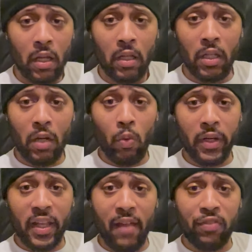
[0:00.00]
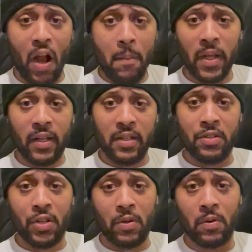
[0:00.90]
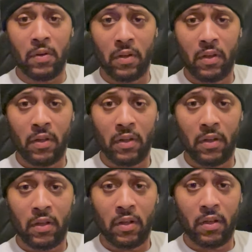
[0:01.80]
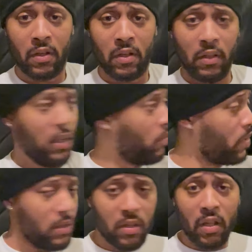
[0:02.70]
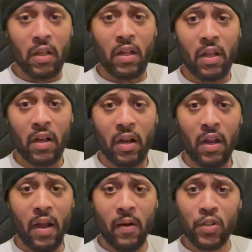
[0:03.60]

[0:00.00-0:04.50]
look what Keith Thurman couldn't do. Look what Errol